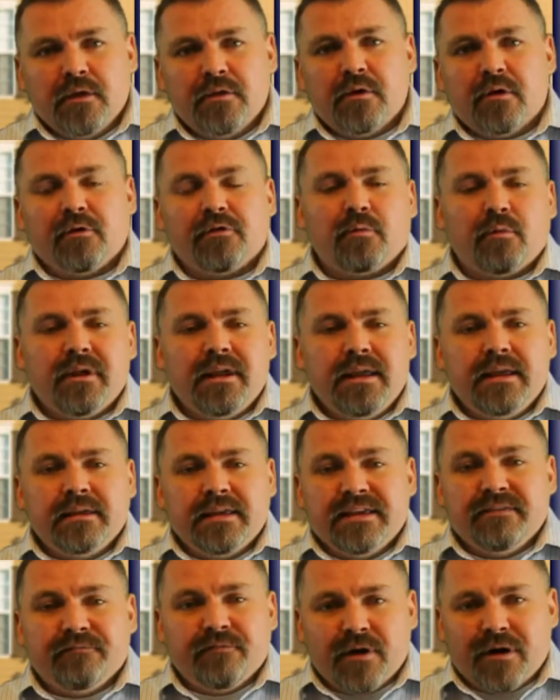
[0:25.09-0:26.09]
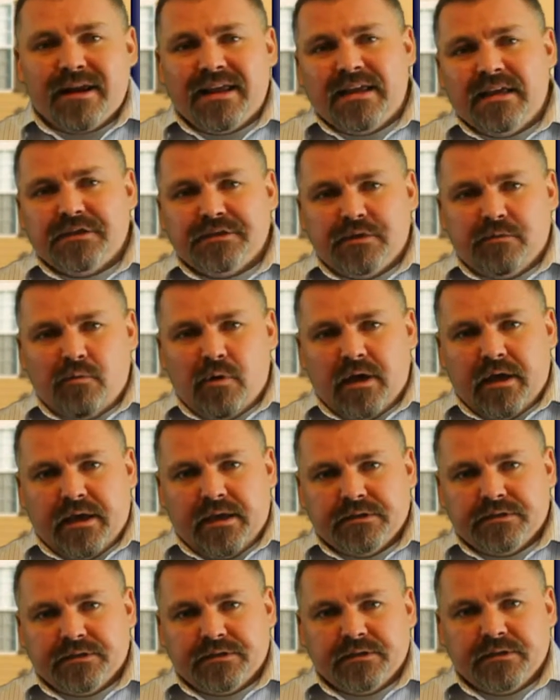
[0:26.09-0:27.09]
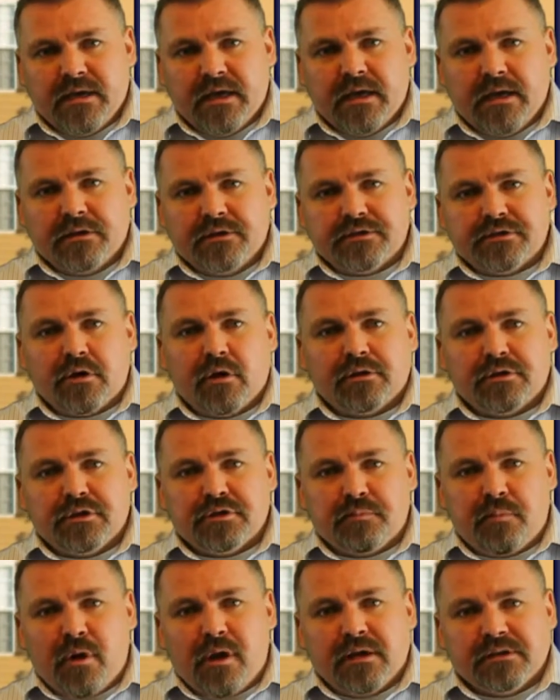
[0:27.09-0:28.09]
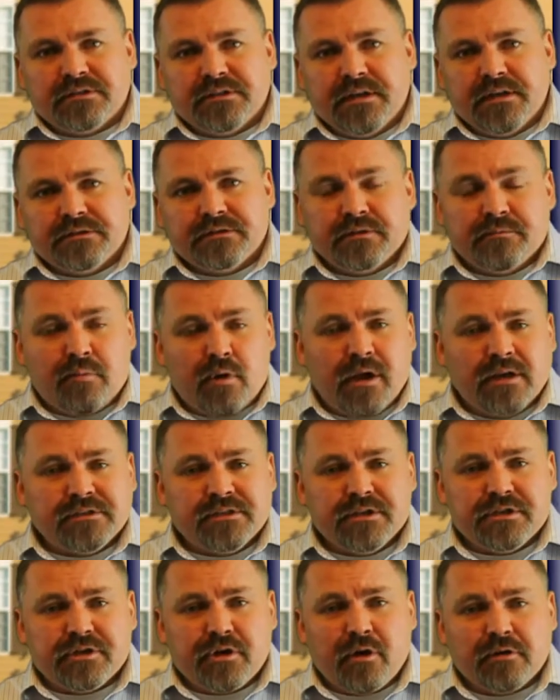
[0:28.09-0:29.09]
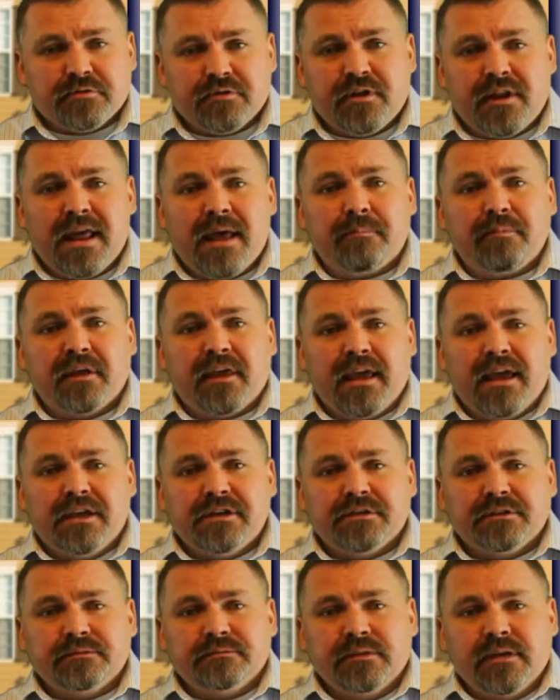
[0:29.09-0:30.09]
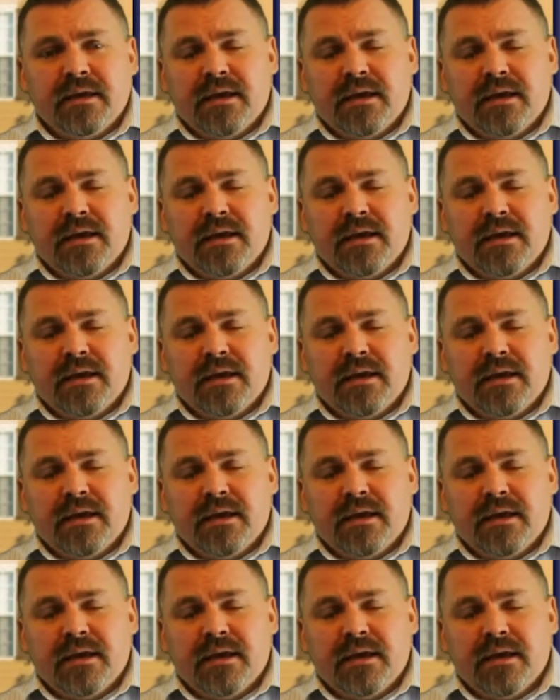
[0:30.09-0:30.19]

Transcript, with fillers: There are three very easy ways uh, to start this process. The process starts with an application.